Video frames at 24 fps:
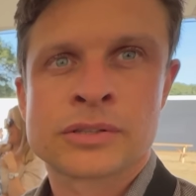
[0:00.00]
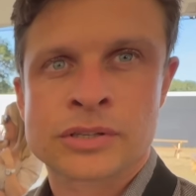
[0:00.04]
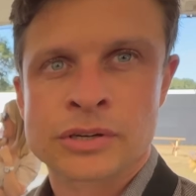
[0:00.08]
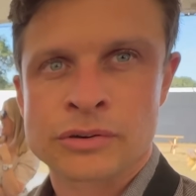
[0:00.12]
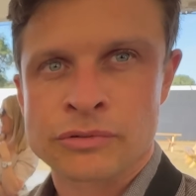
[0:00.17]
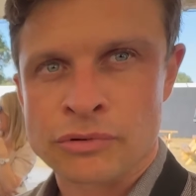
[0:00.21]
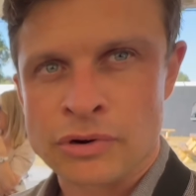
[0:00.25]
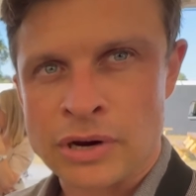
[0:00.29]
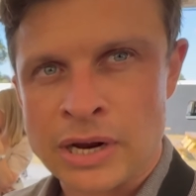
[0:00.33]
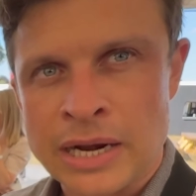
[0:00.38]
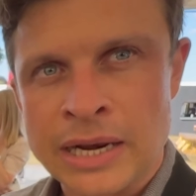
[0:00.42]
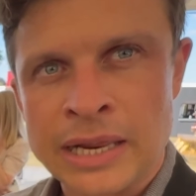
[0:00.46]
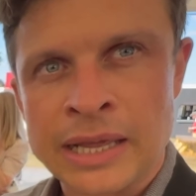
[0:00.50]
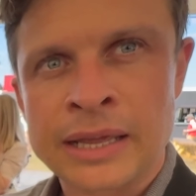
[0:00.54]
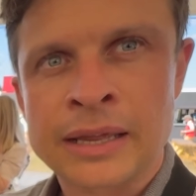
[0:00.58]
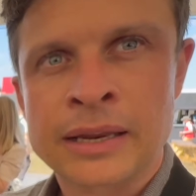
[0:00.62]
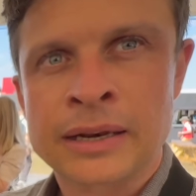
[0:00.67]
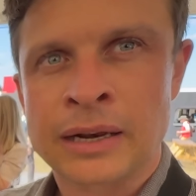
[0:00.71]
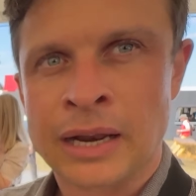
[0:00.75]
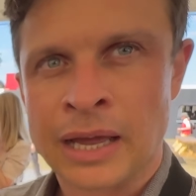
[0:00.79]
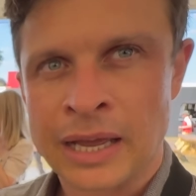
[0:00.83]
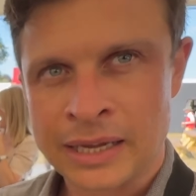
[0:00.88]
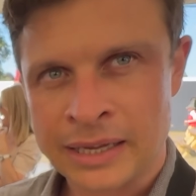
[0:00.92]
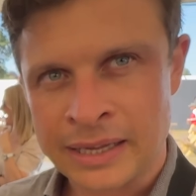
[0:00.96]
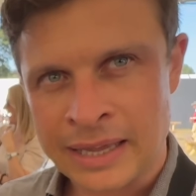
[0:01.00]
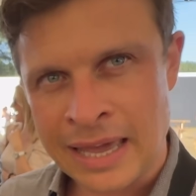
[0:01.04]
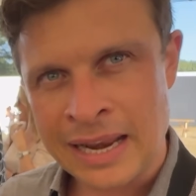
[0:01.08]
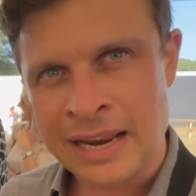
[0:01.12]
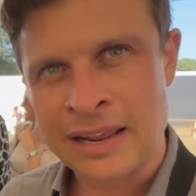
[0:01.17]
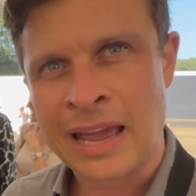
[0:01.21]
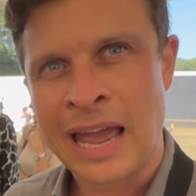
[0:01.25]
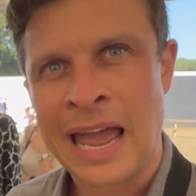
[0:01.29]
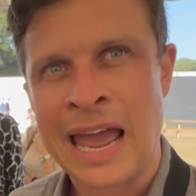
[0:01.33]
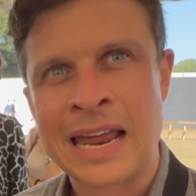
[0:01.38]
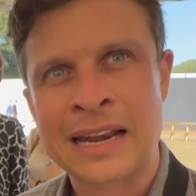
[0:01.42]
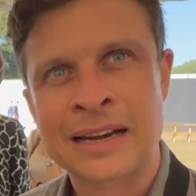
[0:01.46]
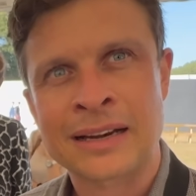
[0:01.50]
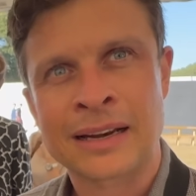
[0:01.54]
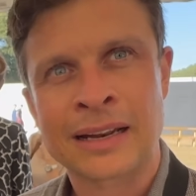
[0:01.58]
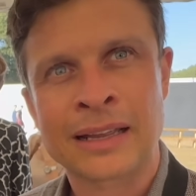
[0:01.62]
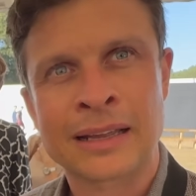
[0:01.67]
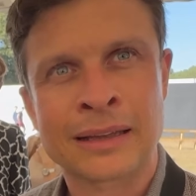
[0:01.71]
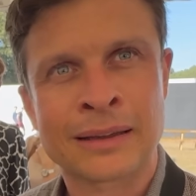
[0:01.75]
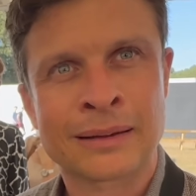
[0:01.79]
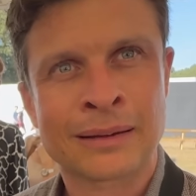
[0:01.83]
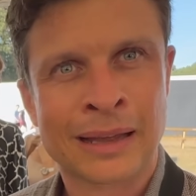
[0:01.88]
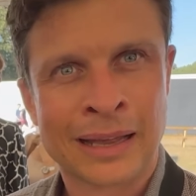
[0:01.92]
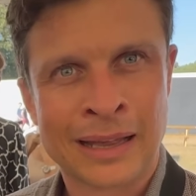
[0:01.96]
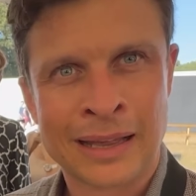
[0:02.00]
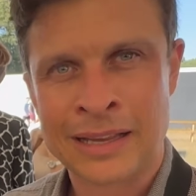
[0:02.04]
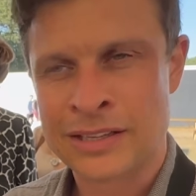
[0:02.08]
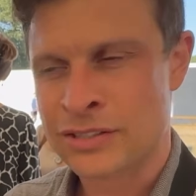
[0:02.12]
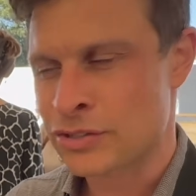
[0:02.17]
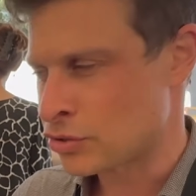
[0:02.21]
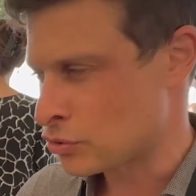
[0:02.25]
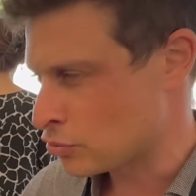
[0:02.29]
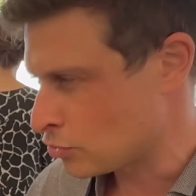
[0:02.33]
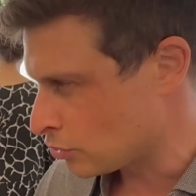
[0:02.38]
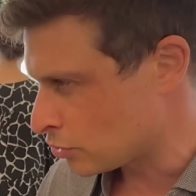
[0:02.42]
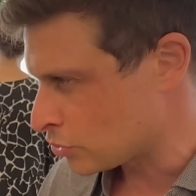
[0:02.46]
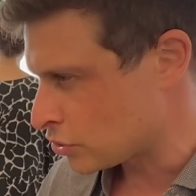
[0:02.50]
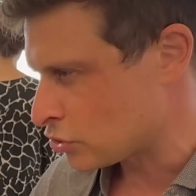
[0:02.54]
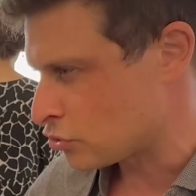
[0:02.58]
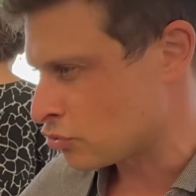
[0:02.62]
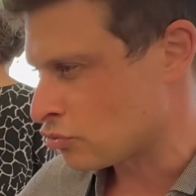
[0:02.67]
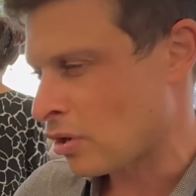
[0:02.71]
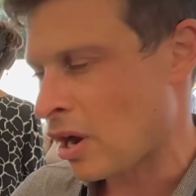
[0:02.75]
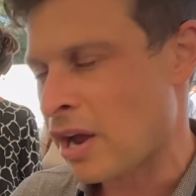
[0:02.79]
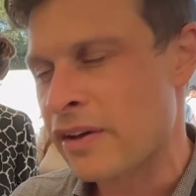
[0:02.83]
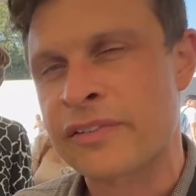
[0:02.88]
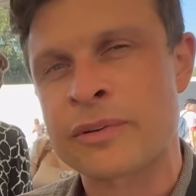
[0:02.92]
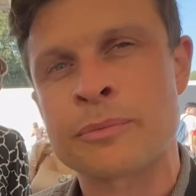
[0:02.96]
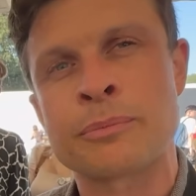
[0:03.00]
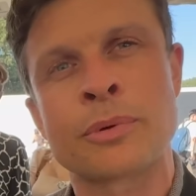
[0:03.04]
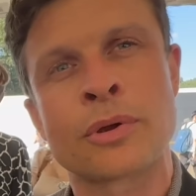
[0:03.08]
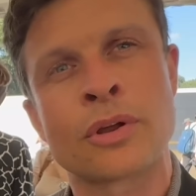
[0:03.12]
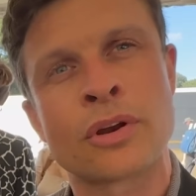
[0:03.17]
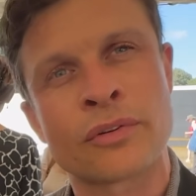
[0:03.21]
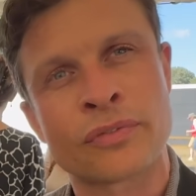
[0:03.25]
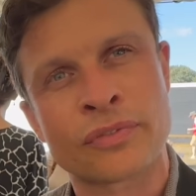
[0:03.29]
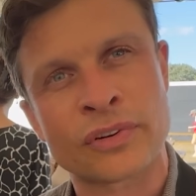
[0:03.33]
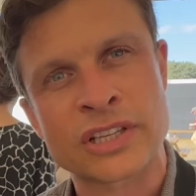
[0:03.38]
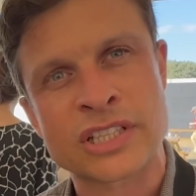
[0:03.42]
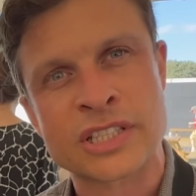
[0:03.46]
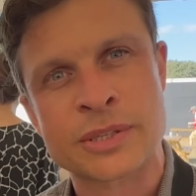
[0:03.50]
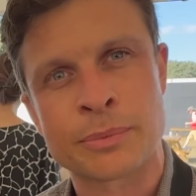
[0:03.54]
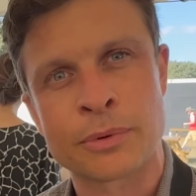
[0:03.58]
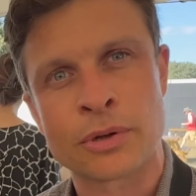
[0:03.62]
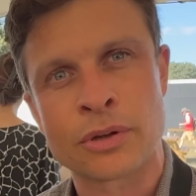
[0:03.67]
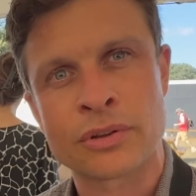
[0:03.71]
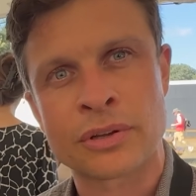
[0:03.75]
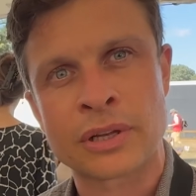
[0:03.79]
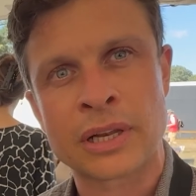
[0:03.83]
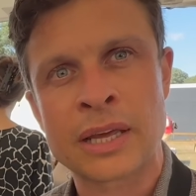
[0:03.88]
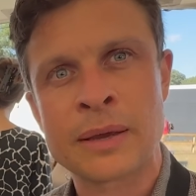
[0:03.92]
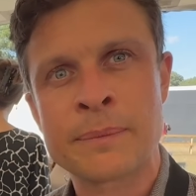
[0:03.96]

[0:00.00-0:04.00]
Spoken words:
To really get it handling, as you saw, just driving beautifully smoothly.